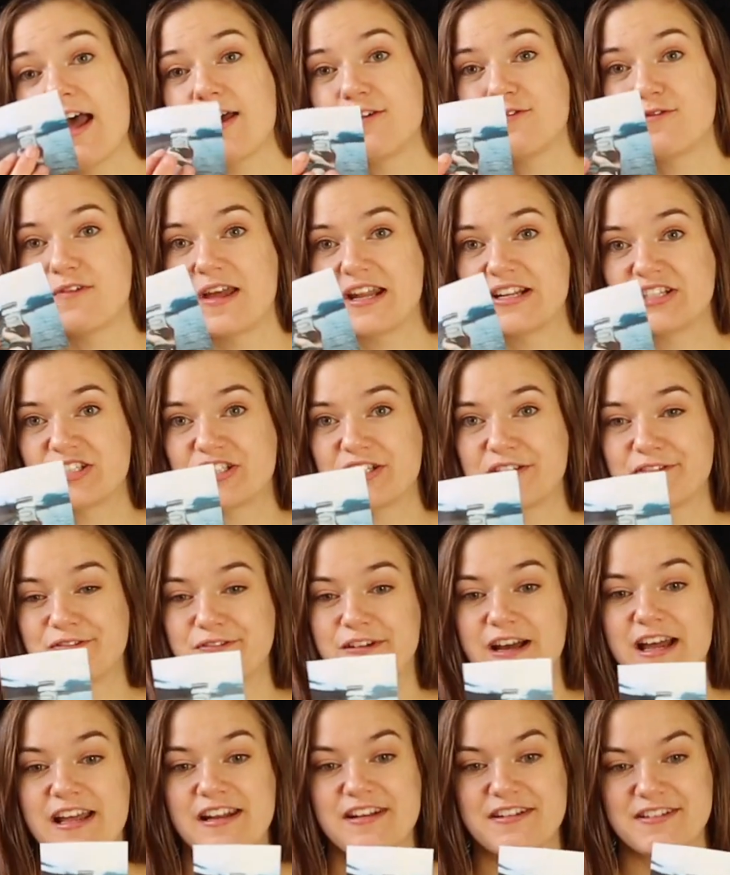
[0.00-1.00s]
Adventure
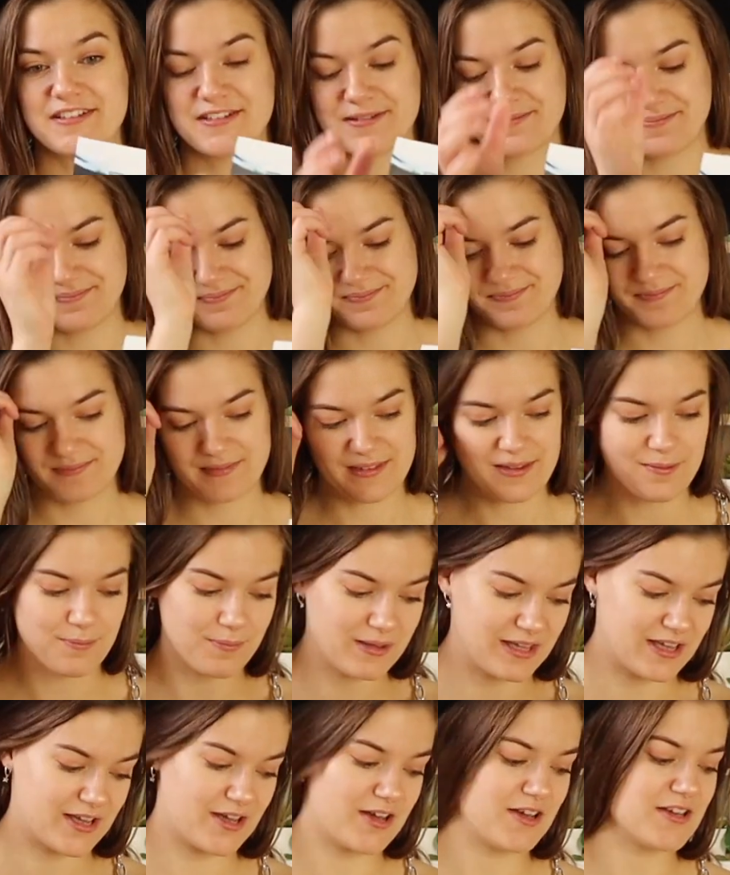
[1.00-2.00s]
fund,
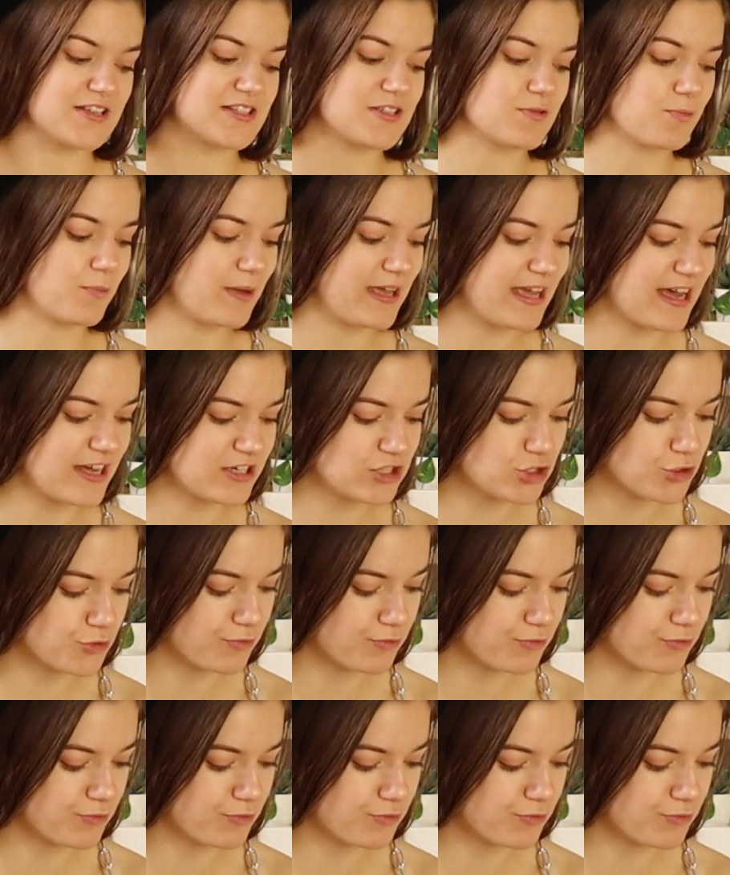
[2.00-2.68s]
because we are